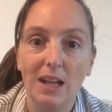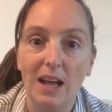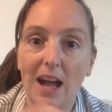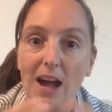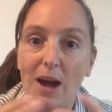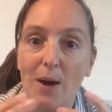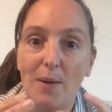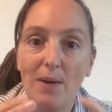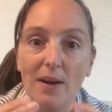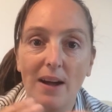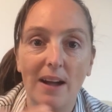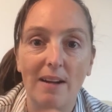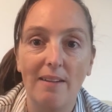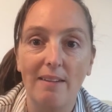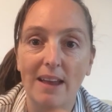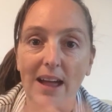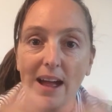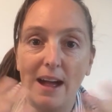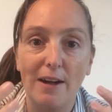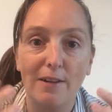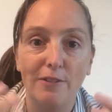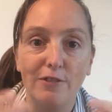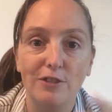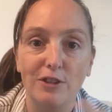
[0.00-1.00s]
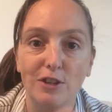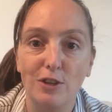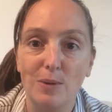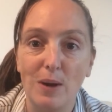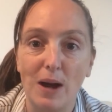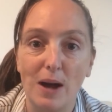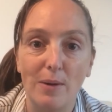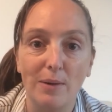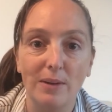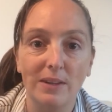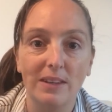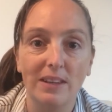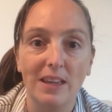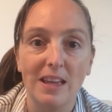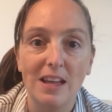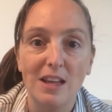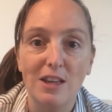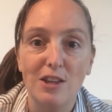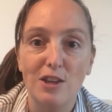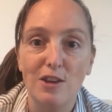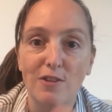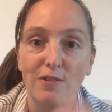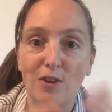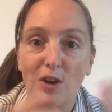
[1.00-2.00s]
Hour and a half, two hours,
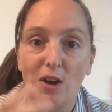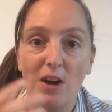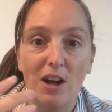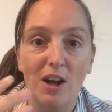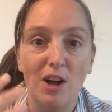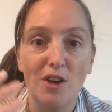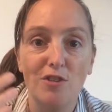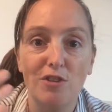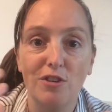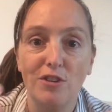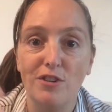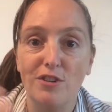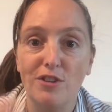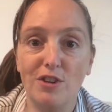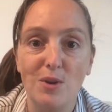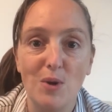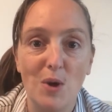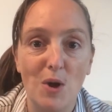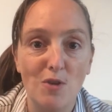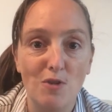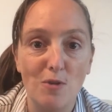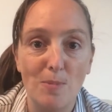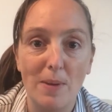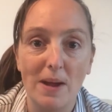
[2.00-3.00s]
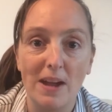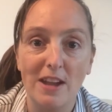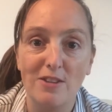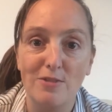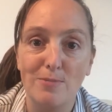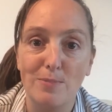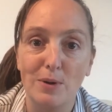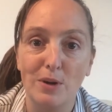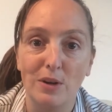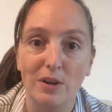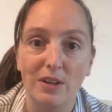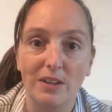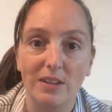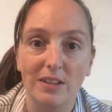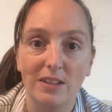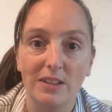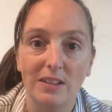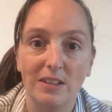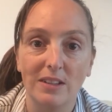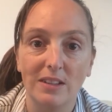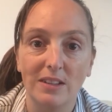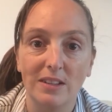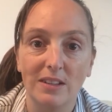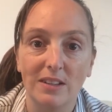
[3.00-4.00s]
you've got a 100 to 200 page book.
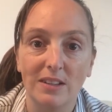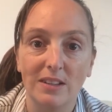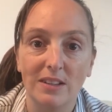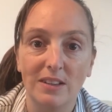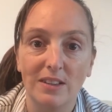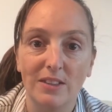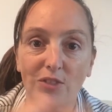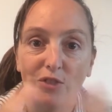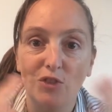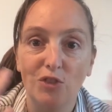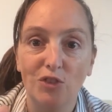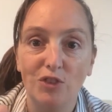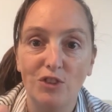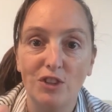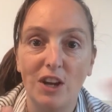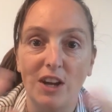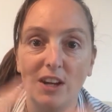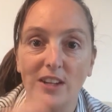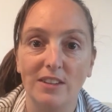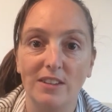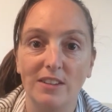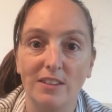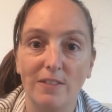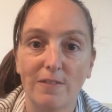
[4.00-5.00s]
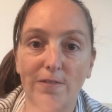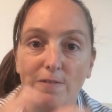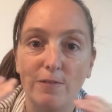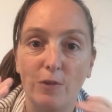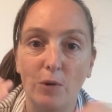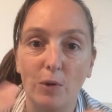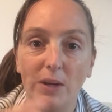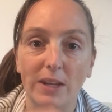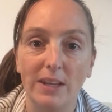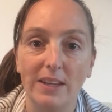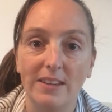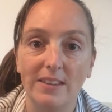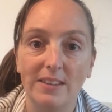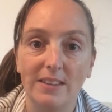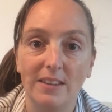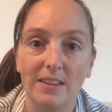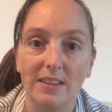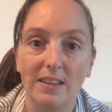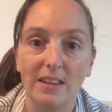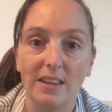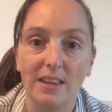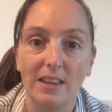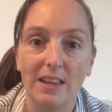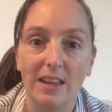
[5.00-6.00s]
Done. Voiced.
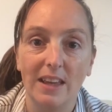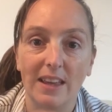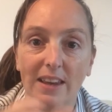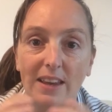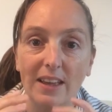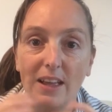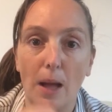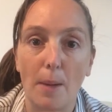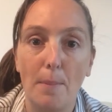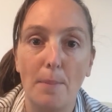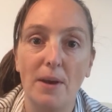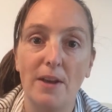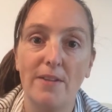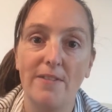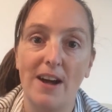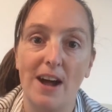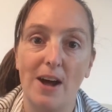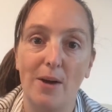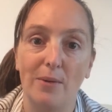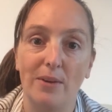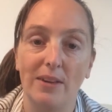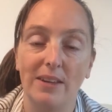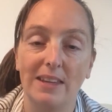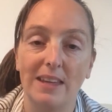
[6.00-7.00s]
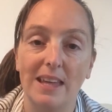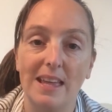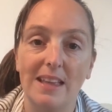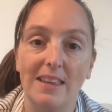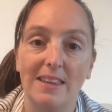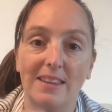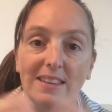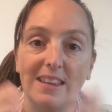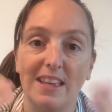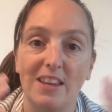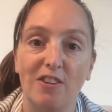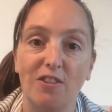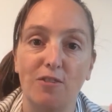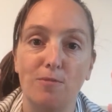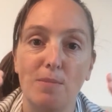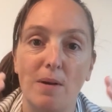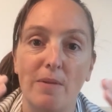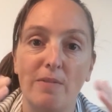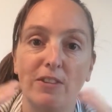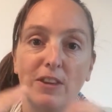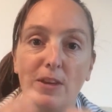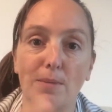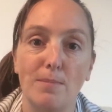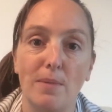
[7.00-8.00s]
In a couple of hours instead of
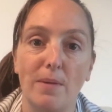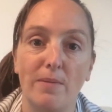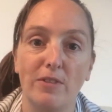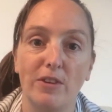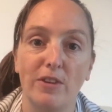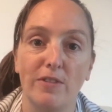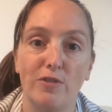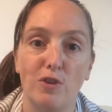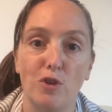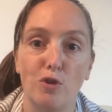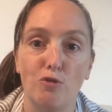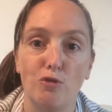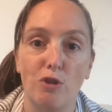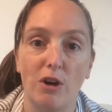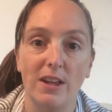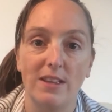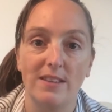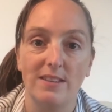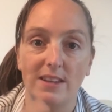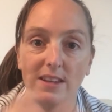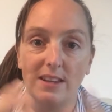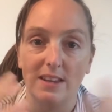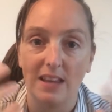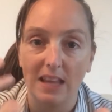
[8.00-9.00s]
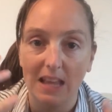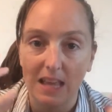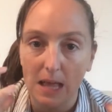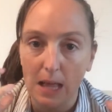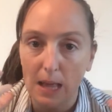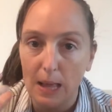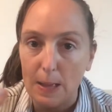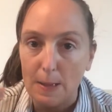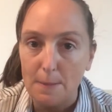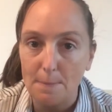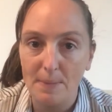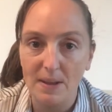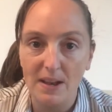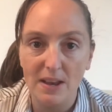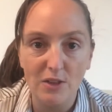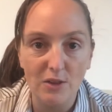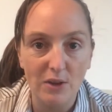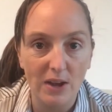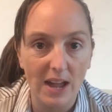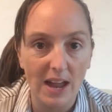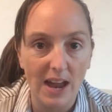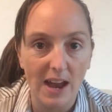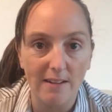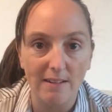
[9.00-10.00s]
months and months of your writing pulling
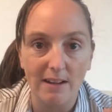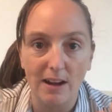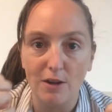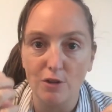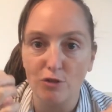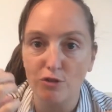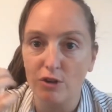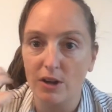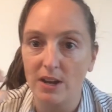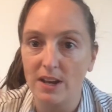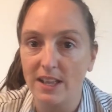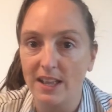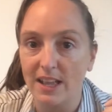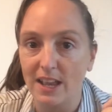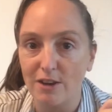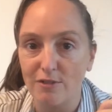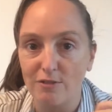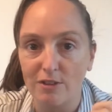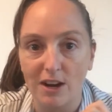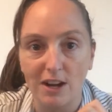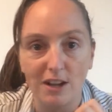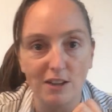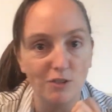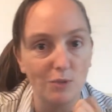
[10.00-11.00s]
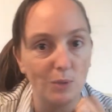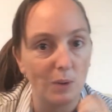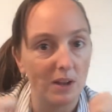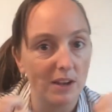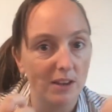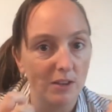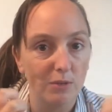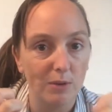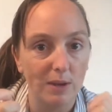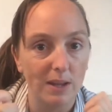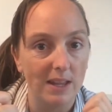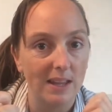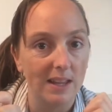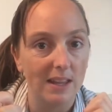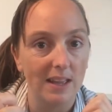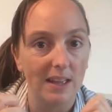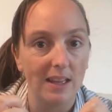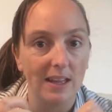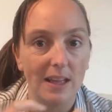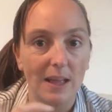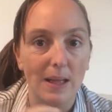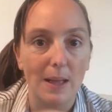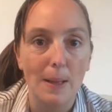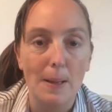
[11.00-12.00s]
your hair out, trying to get it right, trying to tweak
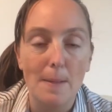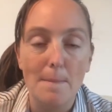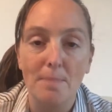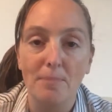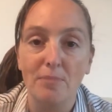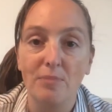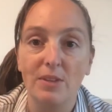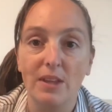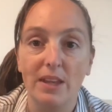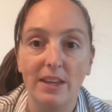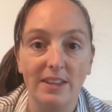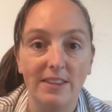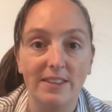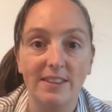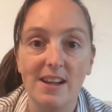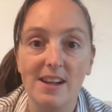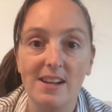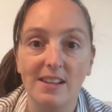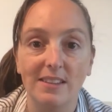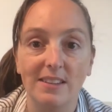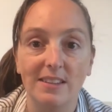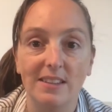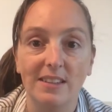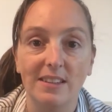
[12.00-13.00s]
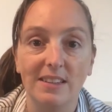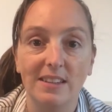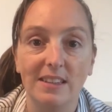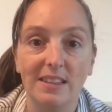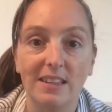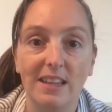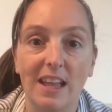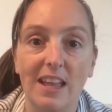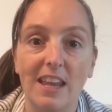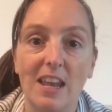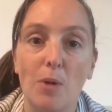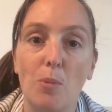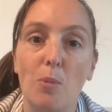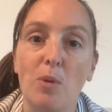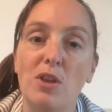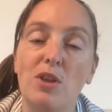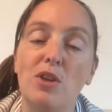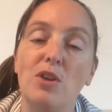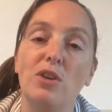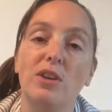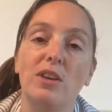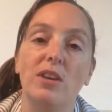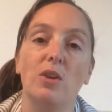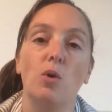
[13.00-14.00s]
it, it's done. And then we
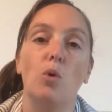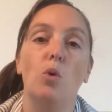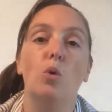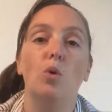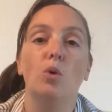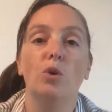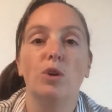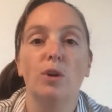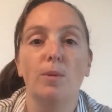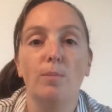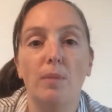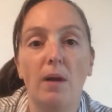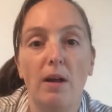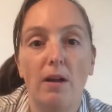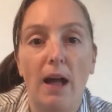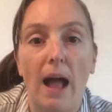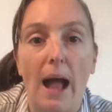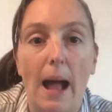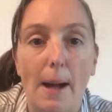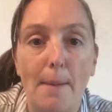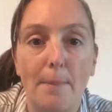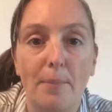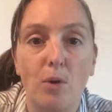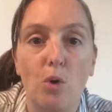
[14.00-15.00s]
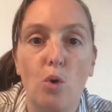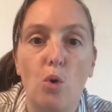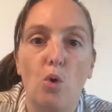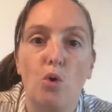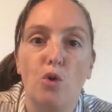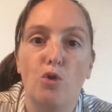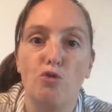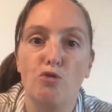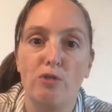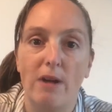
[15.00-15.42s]
use this awesome app called